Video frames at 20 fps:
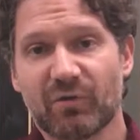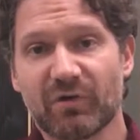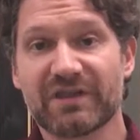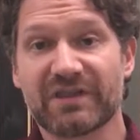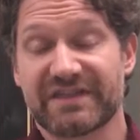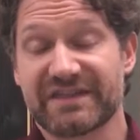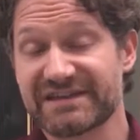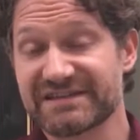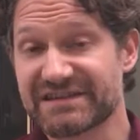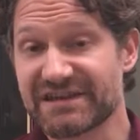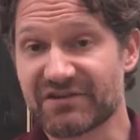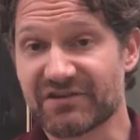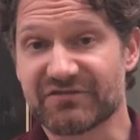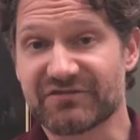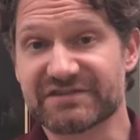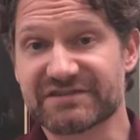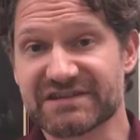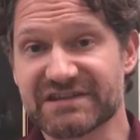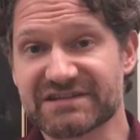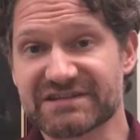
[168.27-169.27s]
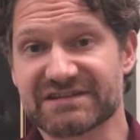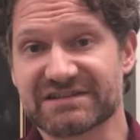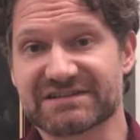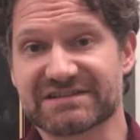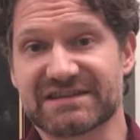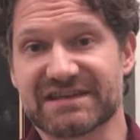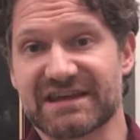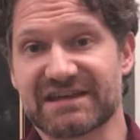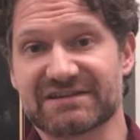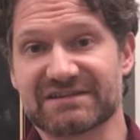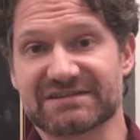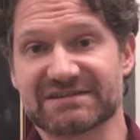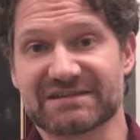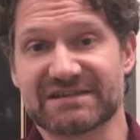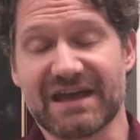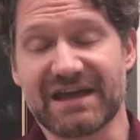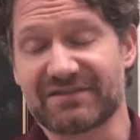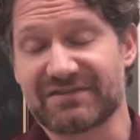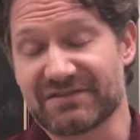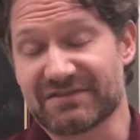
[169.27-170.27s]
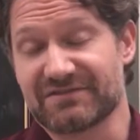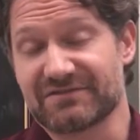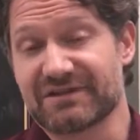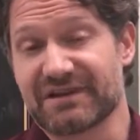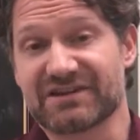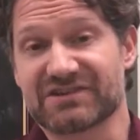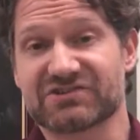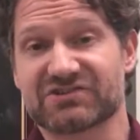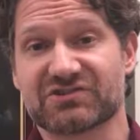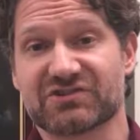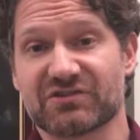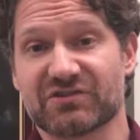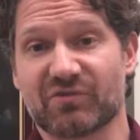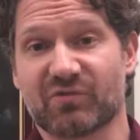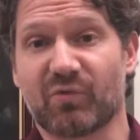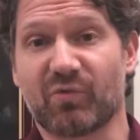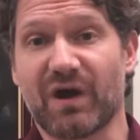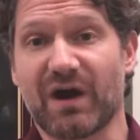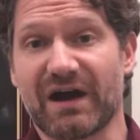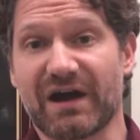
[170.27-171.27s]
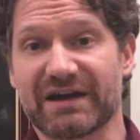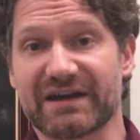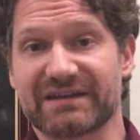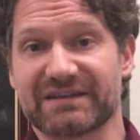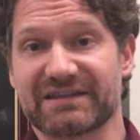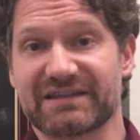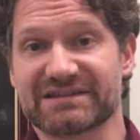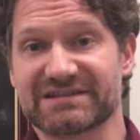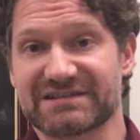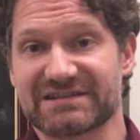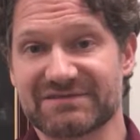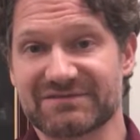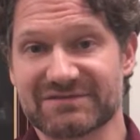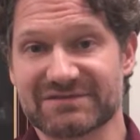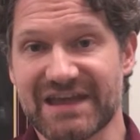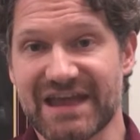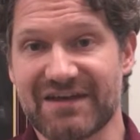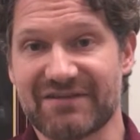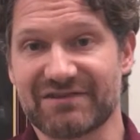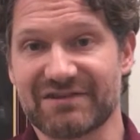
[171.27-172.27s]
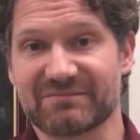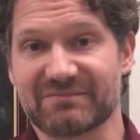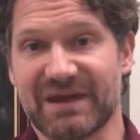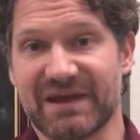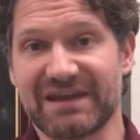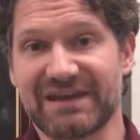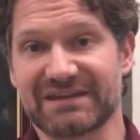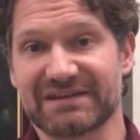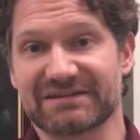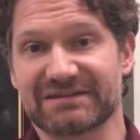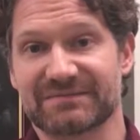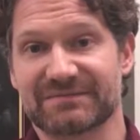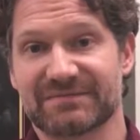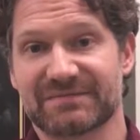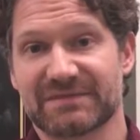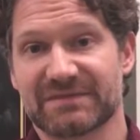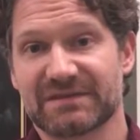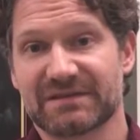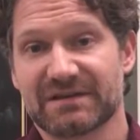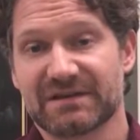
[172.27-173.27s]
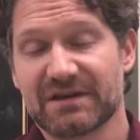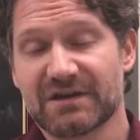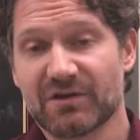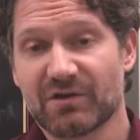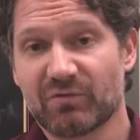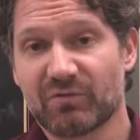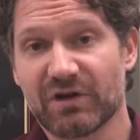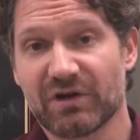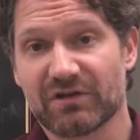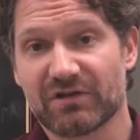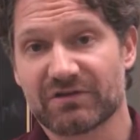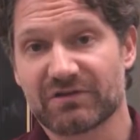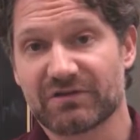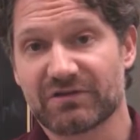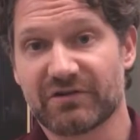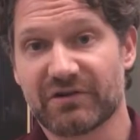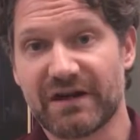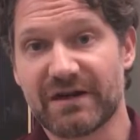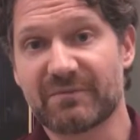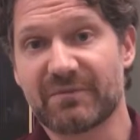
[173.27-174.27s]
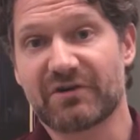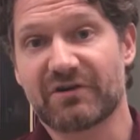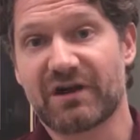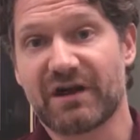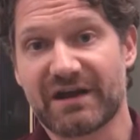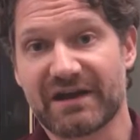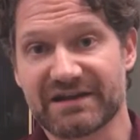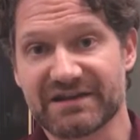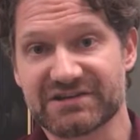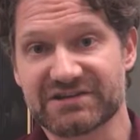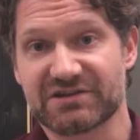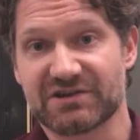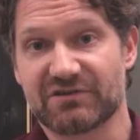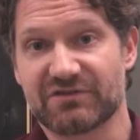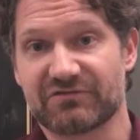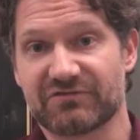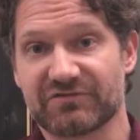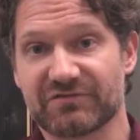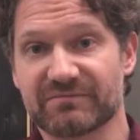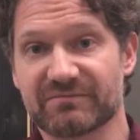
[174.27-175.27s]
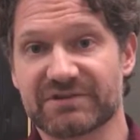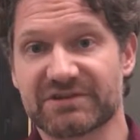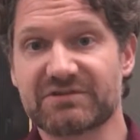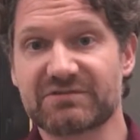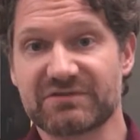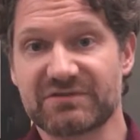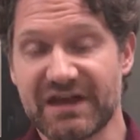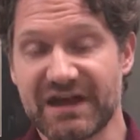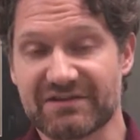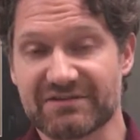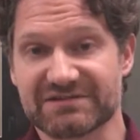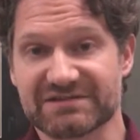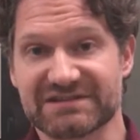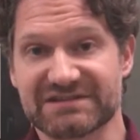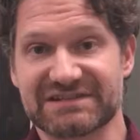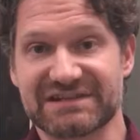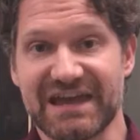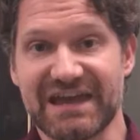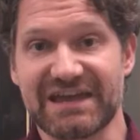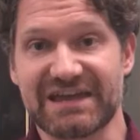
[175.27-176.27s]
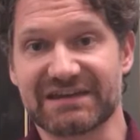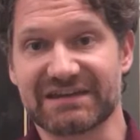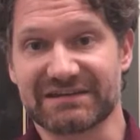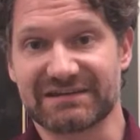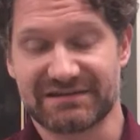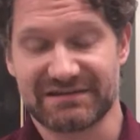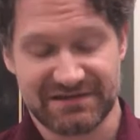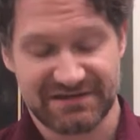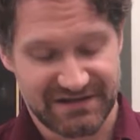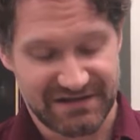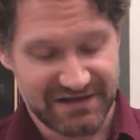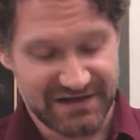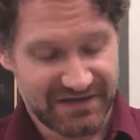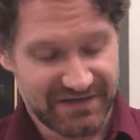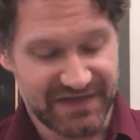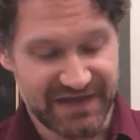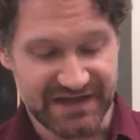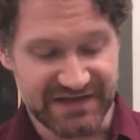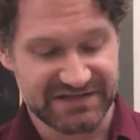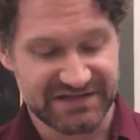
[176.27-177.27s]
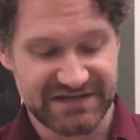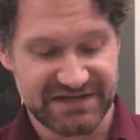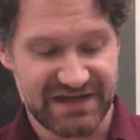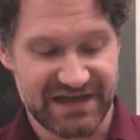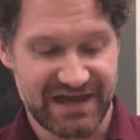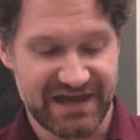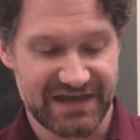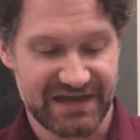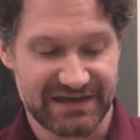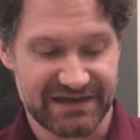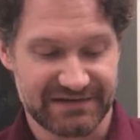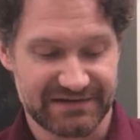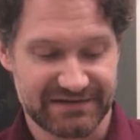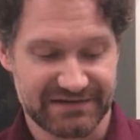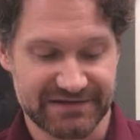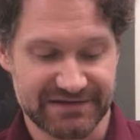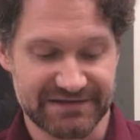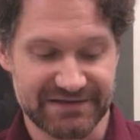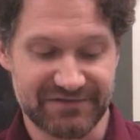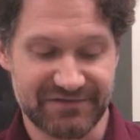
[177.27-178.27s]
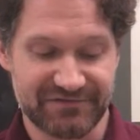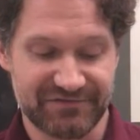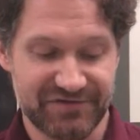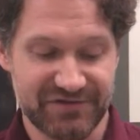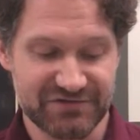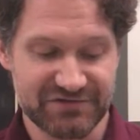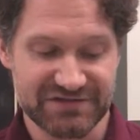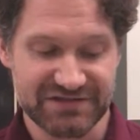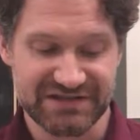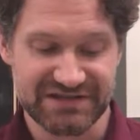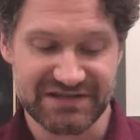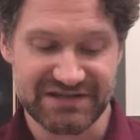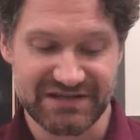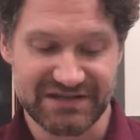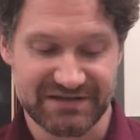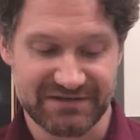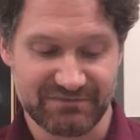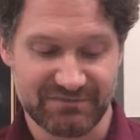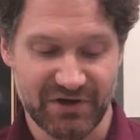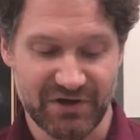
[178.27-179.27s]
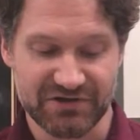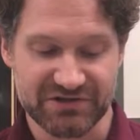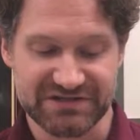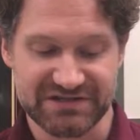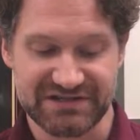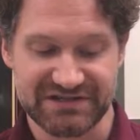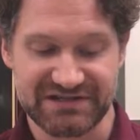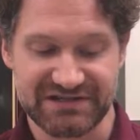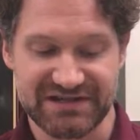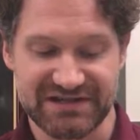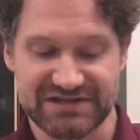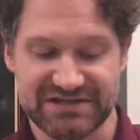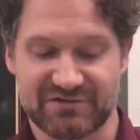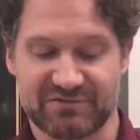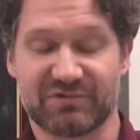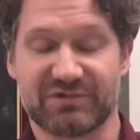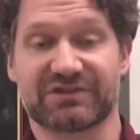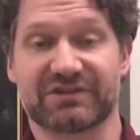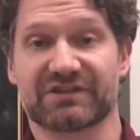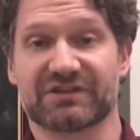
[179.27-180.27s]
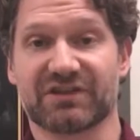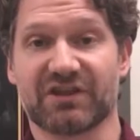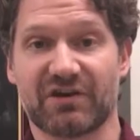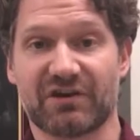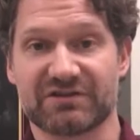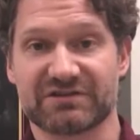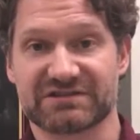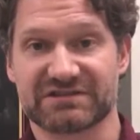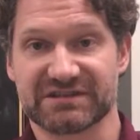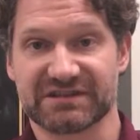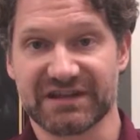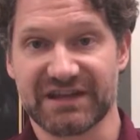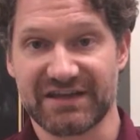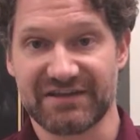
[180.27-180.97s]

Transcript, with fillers: One of the things that her physician said is that they're not sure why that she was having pain. Well, her MRI showed from 2010 that she had a diffusely bulging disc with a large